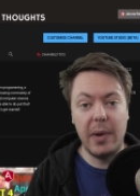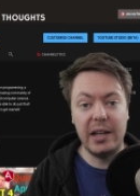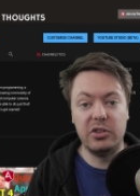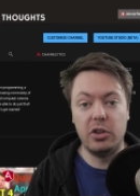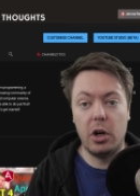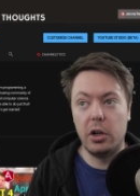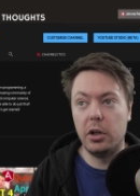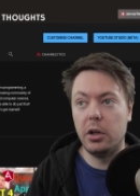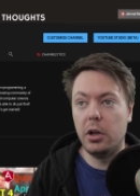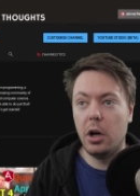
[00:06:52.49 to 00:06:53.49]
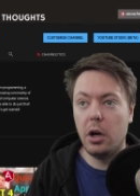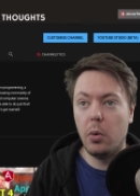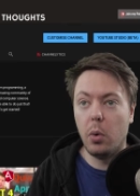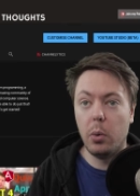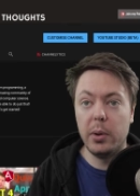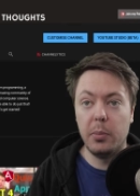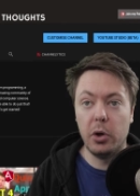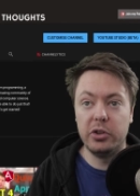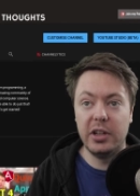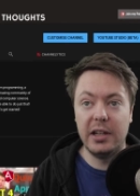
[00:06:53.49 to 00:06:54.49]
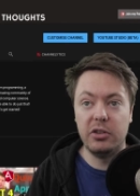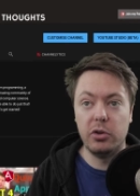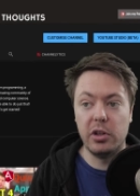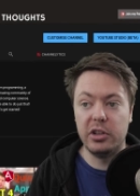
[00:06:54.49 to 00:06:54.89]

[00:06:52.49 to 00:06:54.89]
based on what we put into